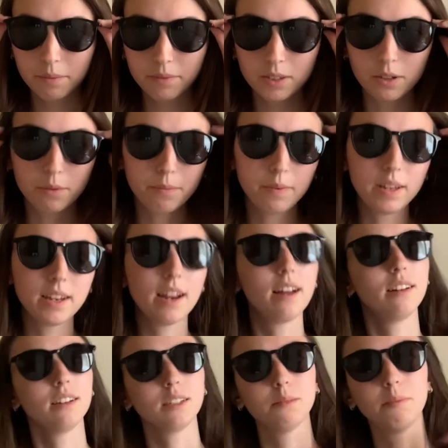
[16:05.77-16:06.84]
So me and
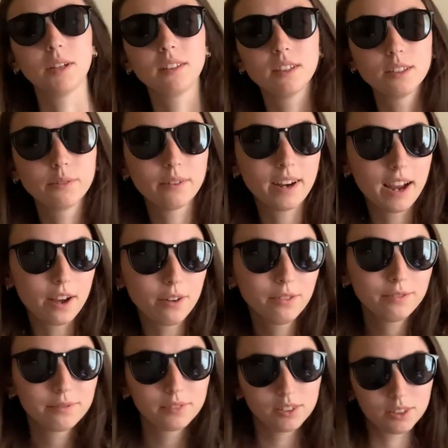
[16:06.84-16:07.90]
Alex picked this one out.
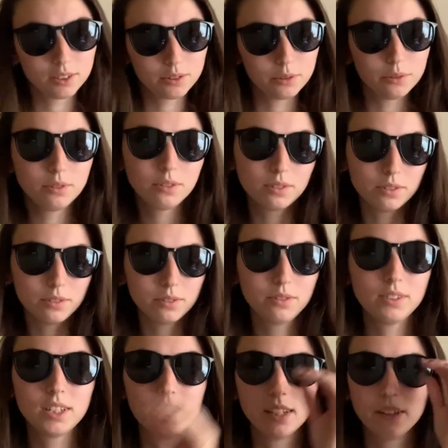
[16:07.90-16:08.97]
Ooh, ooh,
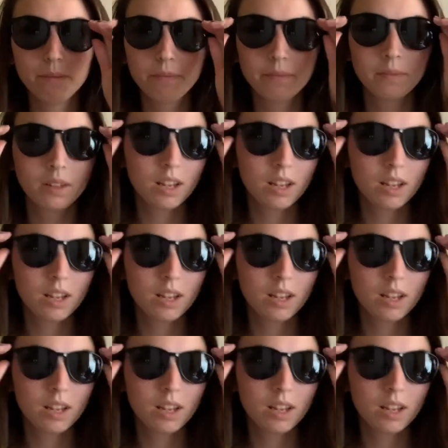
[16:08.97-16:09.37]
kill him.